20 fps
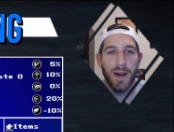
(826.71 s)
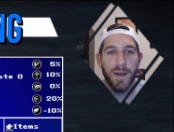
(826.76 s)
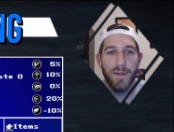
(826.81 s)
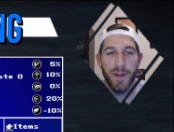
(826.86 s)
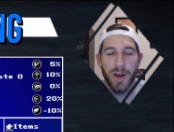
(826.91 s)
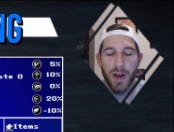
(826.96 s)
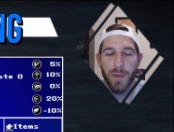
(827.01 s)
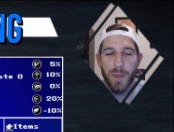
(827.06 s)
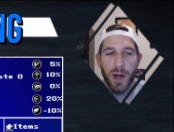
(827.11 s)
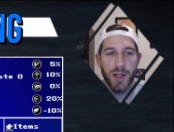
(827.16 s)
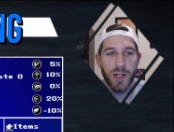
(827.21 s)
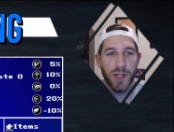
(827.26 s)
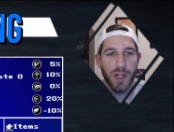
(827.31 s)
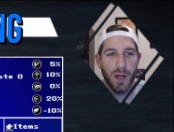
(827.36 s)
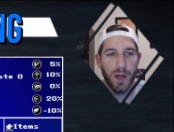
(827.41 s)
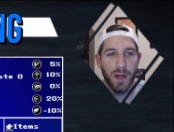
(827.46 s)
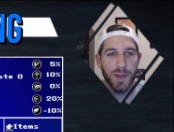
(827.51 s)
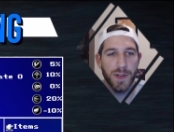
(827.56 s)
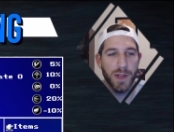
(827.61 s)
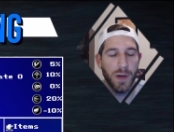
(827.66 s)
very much at
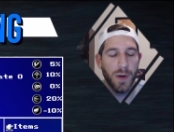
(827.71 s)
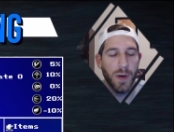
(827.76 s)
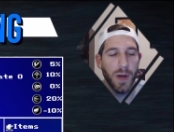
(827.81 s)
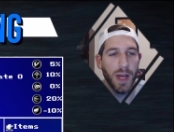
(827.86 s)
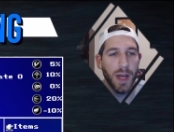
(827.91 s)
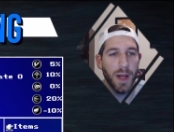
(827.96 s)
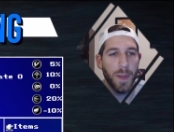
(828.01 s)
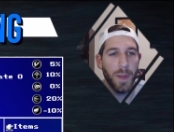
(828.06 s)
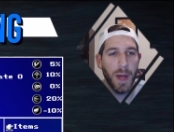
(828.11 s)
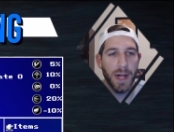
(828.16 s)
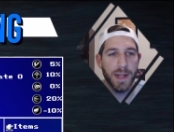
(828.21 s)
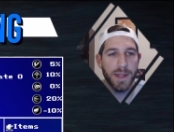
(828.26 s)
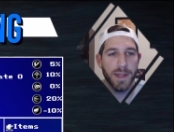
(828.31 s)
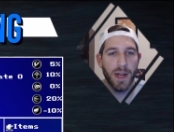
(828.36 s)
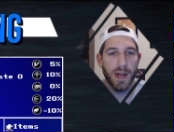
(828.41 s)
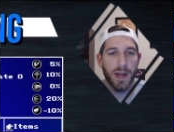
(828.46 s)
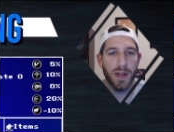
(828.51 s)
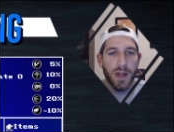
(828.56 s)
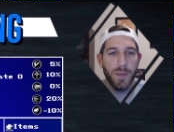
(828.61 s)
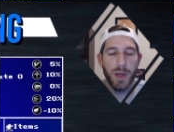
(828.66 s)
all, so that's
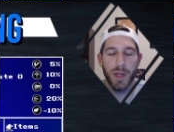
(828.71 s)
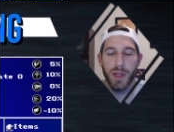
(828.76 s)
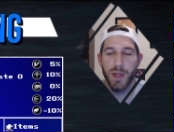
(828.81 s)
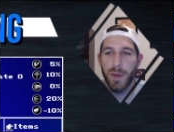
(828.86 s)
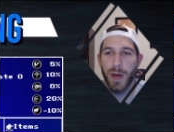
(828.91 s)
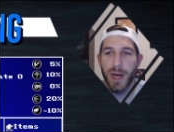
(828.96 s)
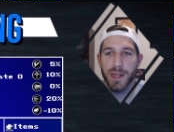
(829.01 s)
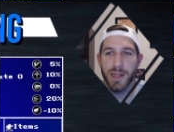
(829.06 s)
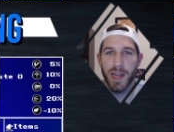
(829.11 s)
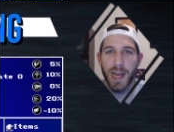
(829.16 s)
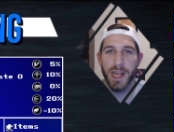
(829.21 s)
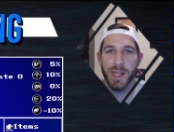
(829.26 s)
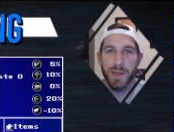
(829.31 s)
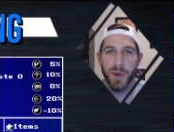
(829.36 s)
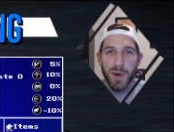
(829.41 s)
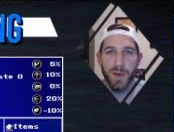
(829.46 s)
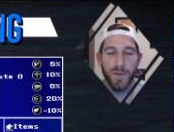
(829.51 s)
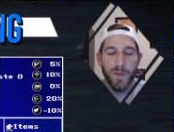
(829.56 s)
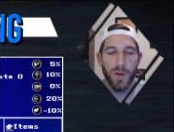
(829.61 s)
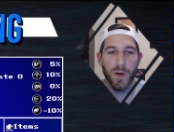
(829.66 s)
not going to be the best
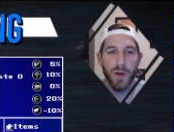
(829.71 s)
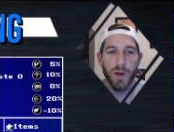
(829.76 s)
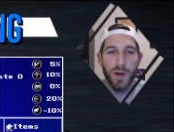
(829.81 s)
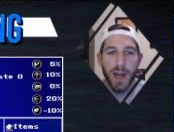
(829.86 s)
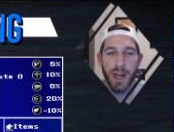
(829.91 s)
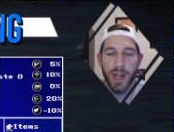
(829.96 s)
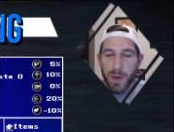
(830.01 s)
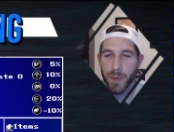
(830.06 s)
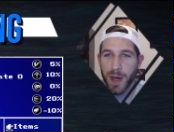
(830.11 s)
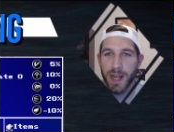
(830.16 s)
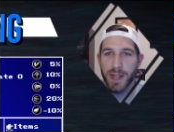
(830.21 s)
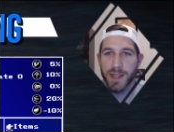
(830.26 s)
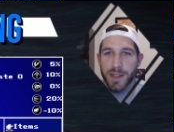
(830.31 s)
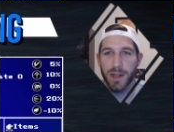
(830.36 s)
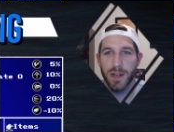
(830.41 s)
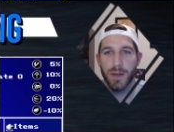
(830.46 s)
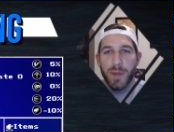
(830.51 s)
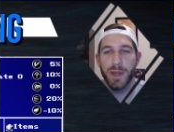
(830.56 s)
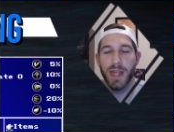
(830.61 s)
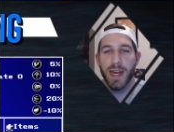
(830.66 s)
Esper for her anyway. It's
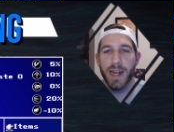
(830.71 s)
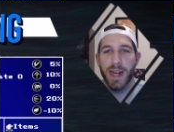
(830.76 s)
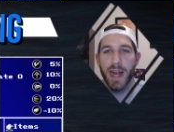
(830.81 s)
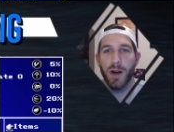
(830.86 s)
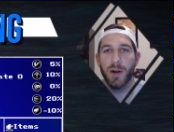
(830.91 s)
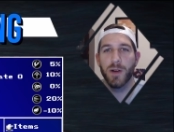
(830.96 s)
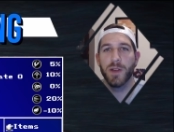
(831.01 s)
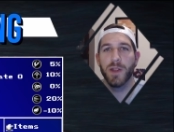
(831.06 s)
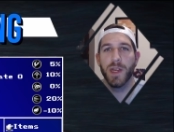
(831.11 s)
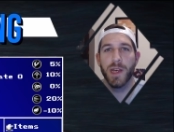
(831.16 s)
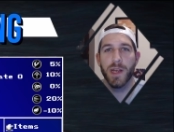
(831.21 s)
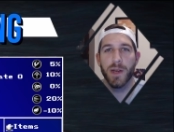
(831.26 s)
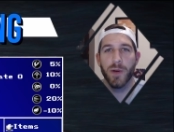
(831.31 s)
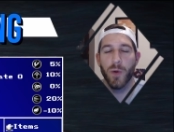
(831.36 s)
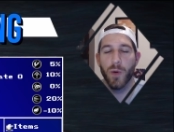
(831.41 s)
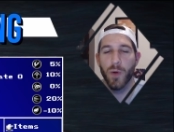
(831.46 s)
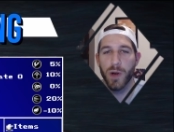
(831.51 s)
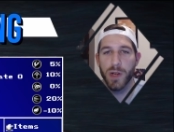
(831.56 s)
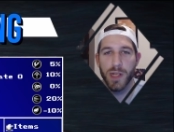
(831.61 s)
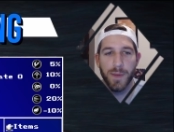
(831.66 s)
going to be that Elk thing
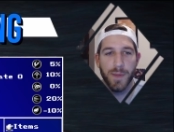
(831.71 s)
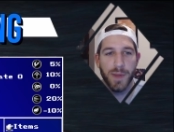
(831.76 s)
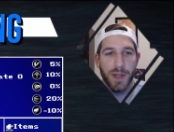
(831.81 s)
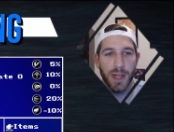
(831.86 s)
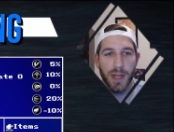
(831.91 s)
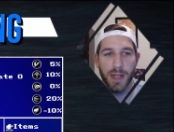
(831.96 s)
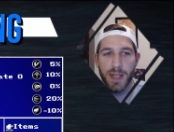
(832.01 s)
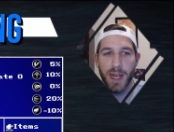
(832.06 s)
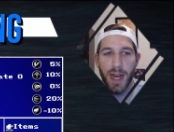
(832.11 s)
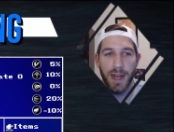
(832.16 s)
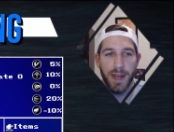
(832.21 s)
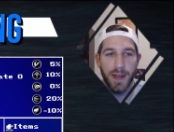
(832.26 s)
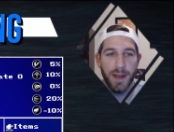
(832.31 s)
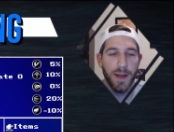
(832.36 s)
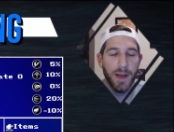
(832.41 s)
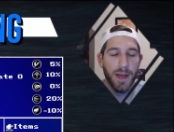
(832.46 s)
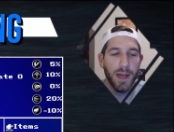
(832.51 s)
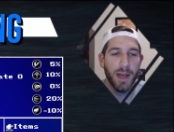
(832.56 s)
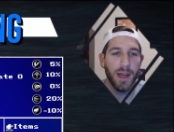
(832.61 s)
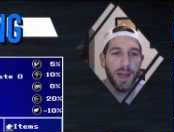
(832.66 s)
or something like
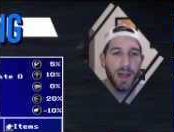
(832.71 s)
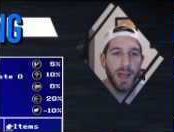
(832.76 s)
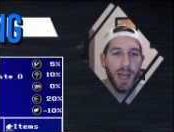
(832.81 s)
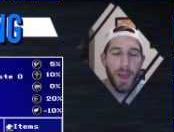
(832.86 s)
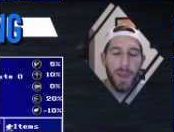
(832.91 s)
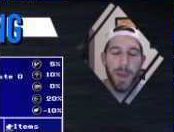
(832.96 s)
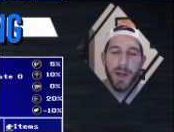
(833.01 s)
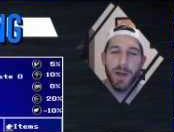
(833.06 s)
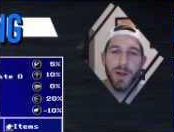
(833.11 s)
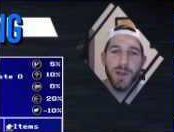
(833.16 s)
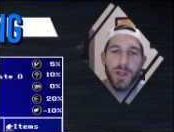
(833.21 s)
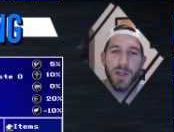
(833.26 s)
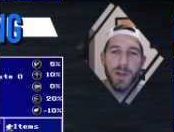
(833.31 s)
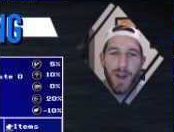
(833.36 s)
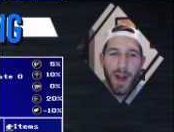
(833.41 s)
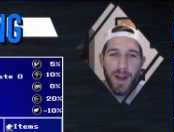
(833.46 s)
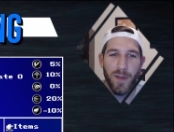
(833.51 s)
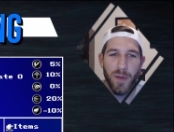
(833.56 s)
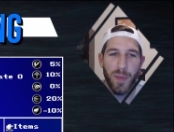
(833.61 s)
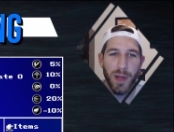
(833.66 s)
Titan. And then her
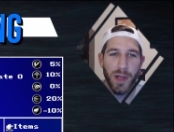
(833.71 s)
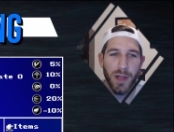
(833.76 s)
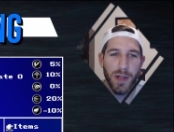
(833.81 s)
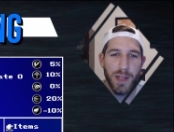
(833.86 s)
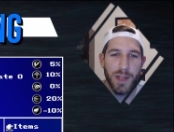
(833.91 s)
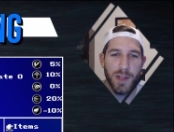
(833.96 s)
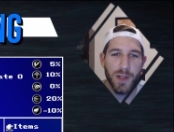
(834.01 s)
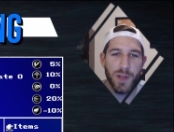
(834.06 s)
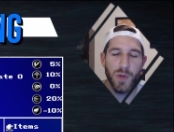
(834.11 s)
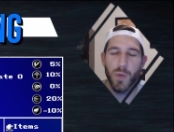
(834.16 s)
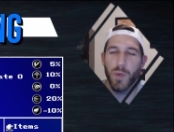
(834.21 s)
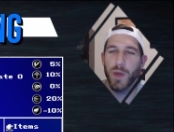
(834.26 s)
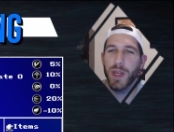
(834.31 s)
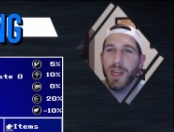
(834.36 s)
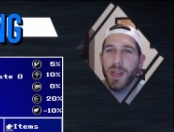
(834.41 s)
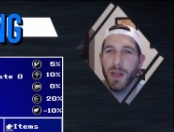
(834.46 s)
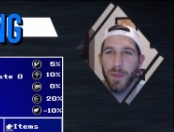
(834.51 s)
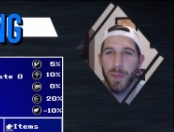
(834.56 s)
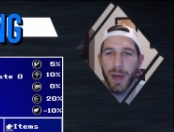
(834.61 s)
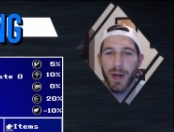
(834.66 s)
survivability is just
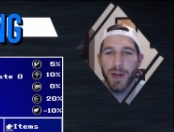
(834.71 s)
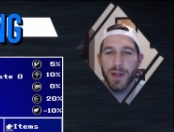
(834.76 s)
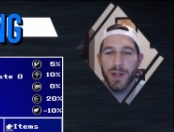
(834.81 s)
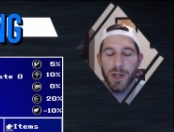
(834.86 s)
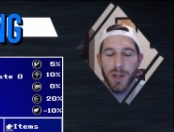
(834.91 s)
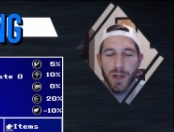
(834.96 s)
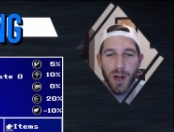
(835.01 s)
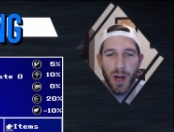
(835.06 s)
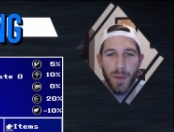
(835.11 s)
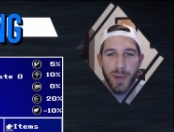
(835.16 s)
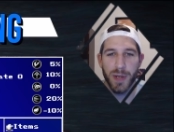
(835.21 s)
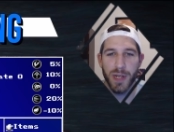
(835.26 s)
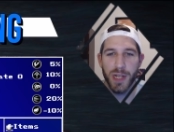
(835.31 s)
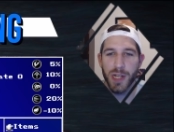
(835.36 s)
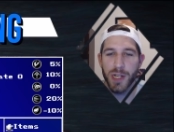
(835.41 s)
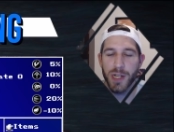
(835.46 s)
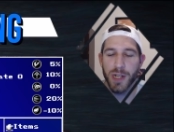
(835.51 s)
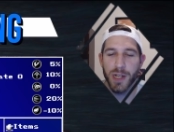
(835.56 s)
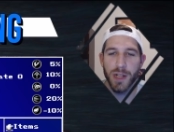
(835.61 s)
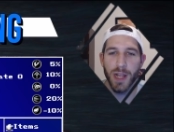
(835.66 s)
weak compared to her
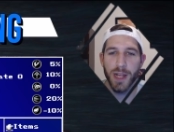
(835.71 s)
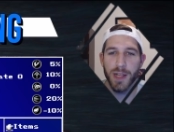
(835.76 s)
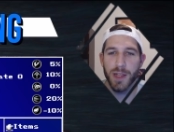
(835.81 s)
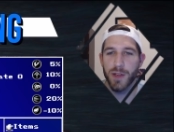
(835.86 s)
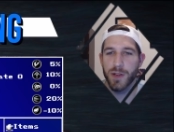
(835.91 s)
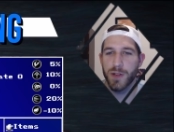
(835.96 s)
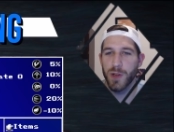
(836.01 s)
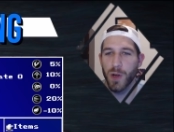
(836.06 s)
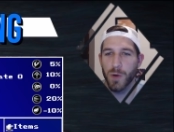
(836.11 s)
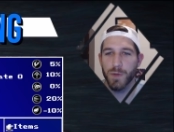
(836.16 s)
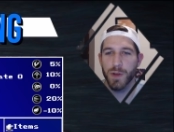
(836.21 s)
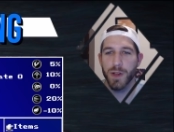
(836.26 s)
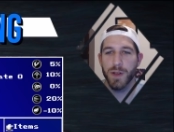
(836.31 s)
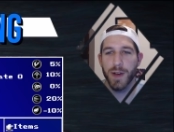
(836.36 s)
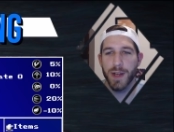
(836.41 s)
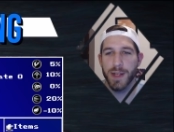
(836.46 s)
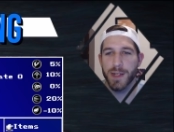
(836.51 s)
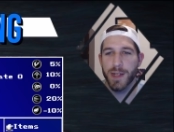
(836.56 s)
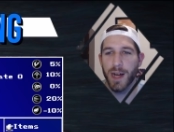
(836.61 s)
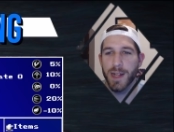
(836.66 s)
competition. Like there's no
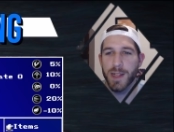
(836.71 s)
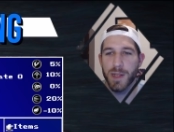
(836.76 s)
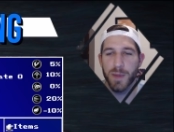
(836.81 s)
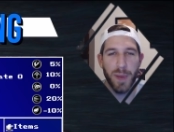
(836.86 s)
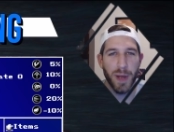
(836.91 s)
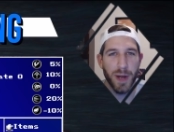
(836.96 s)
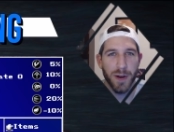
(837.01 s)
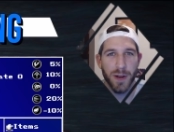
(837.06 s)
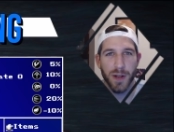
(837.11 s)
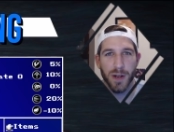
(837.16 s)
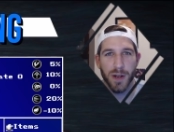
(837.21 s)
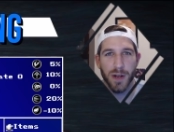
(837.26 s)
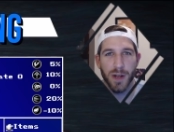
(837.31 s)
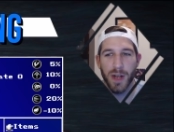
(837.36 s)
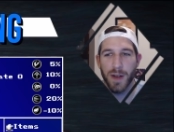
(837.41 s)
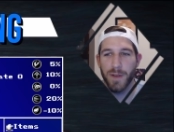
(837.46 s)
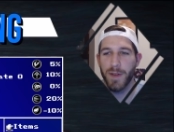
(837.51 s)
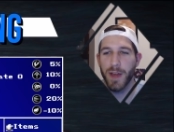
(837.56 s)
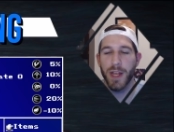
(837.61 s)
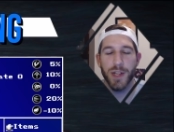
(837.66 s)
re-raise guts, barrier,
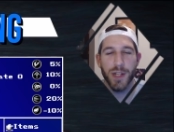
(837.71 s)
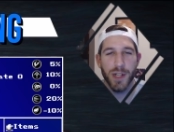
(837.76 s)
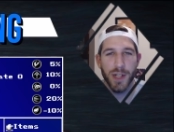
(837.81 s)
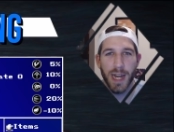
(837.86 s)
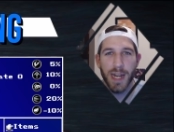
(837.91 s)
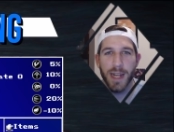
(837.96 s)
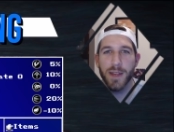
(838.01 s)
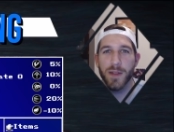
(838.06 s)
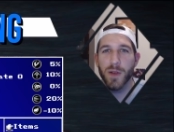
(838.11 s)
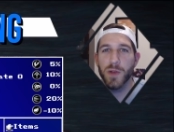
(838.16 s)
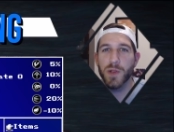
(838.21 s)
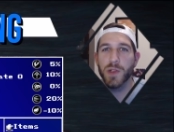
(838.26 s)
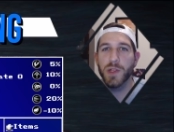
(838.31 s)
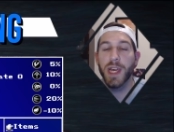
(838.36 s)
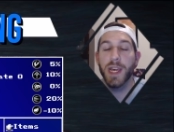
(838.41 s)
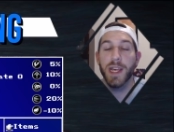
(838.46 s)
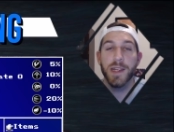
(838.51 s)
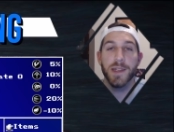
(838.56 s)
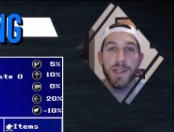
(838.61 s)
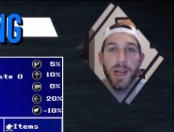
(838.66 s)
evasion, any of those
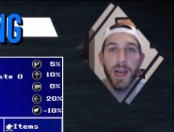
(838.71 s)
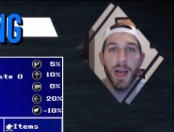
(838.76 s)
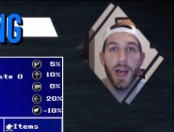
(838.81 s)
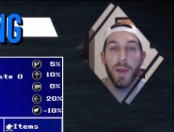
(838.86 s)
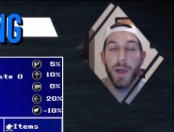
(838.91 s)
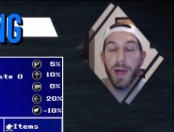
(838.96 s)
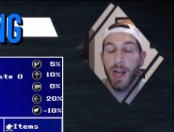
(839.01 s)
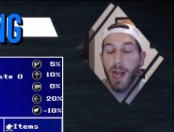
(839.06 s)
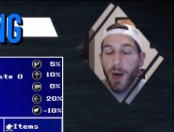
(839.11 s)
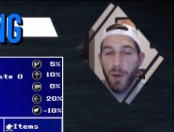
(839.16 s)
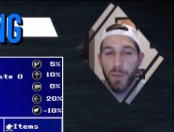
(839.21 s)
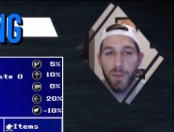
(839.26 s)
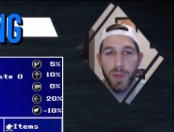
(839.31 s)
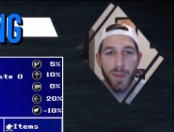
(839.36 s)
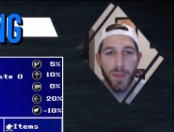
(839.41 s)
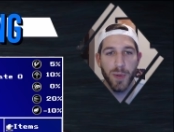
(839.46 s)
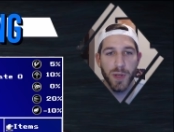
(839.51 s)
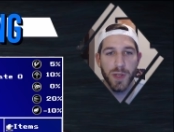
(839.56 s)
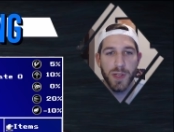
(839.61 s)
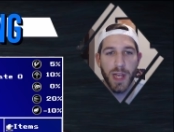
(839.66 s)
things that help
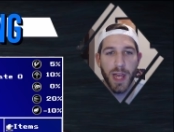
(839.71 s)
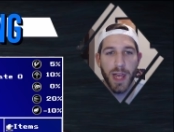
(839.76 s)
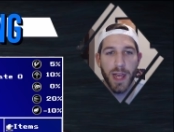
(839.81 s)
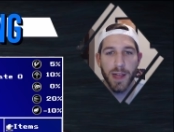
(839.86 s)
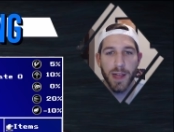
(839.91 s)
people stay